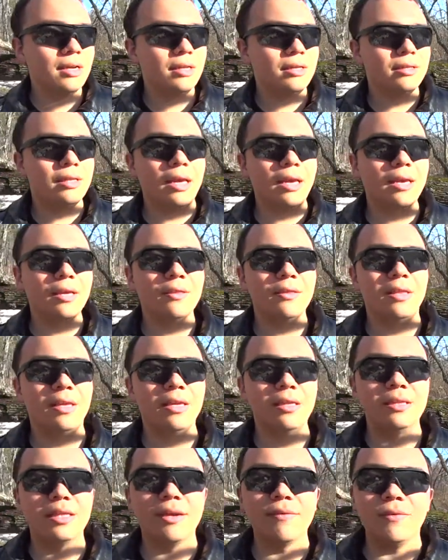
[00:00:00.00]
like the
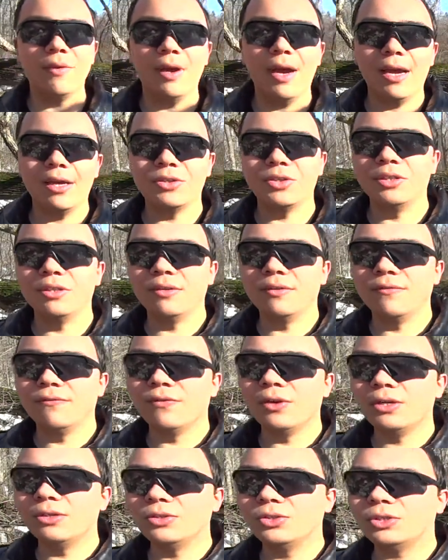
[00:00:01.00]
lever action
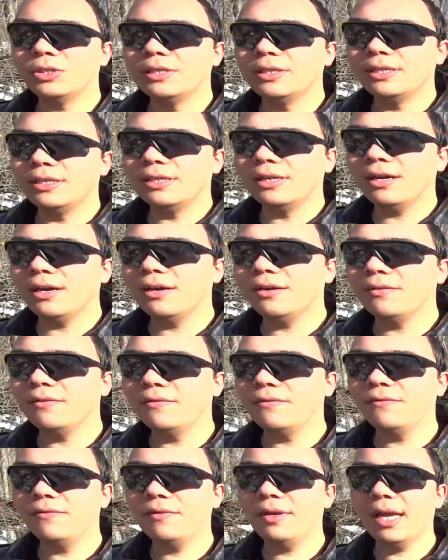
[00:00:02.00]
version of
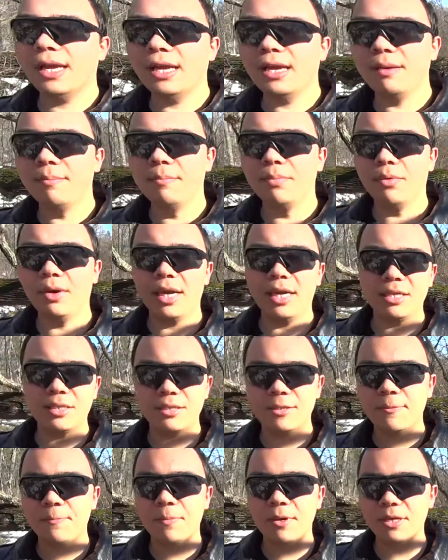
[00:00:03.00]
a
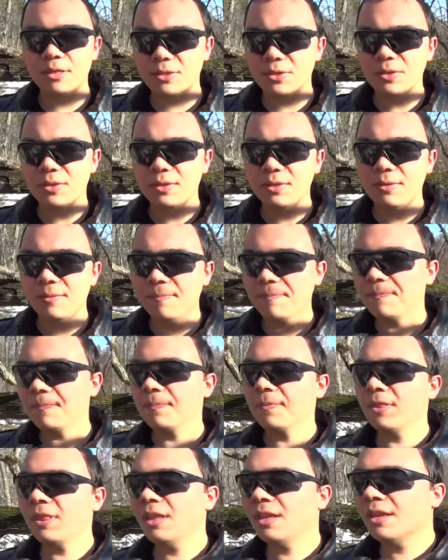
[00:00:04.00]
braced pistol,
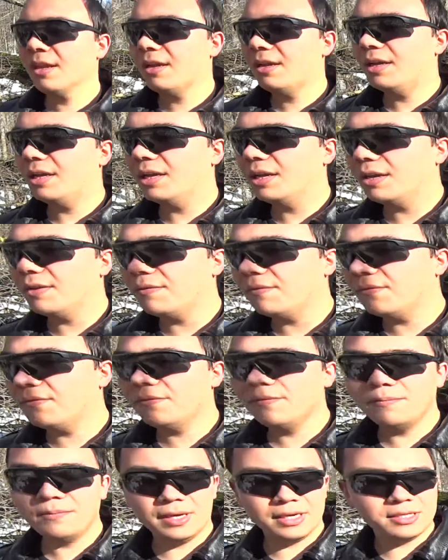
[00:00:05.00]

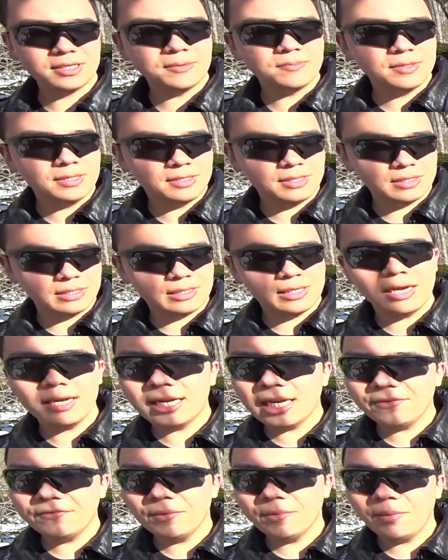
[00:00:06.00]
except it does not
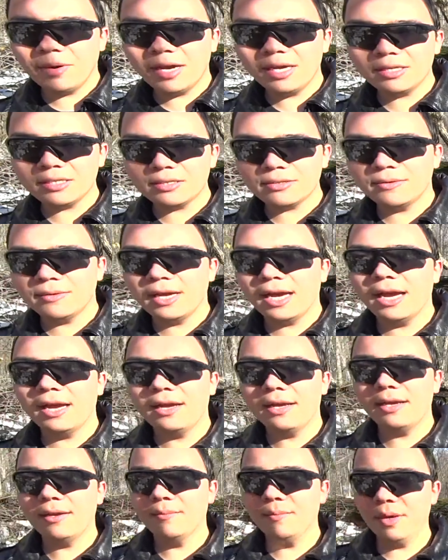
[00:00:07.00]
have a brace.
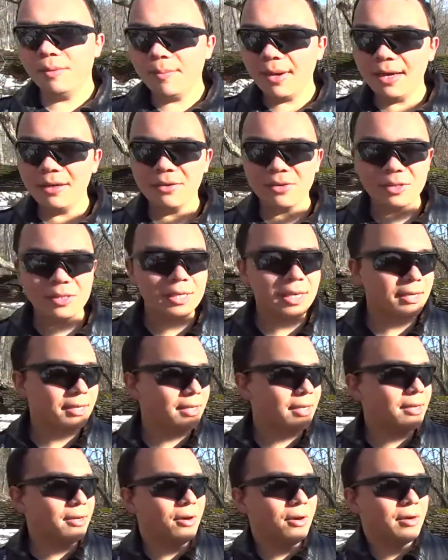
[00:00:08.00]
By my
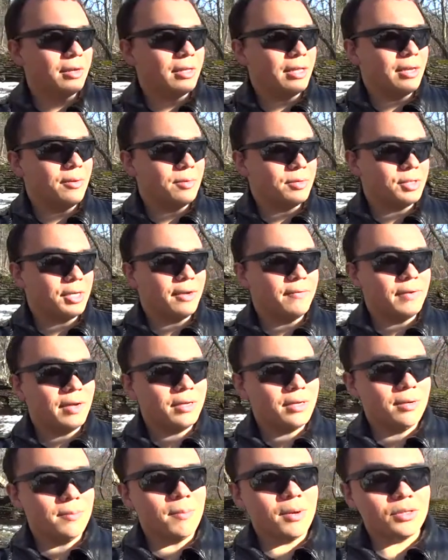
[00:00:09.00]
understanding currently, which I have not
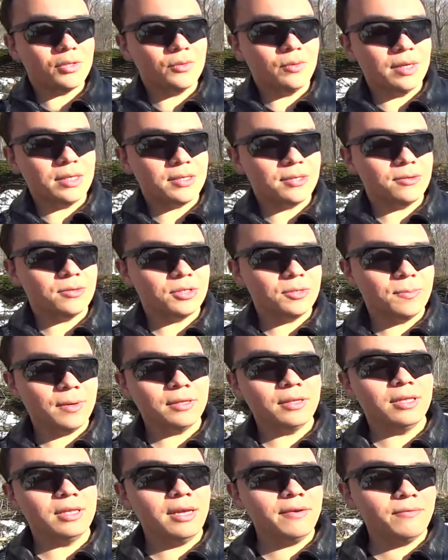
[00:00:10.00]
done much research about
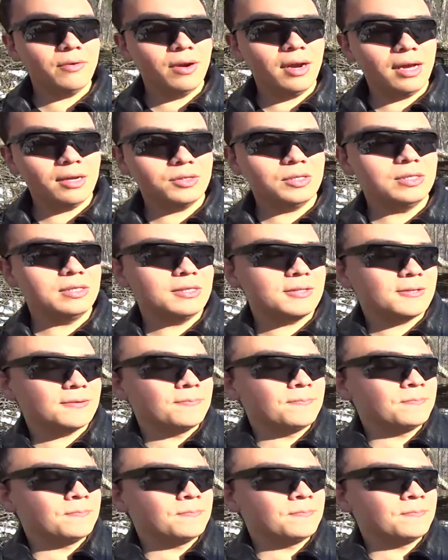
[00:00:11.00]
the lever actions,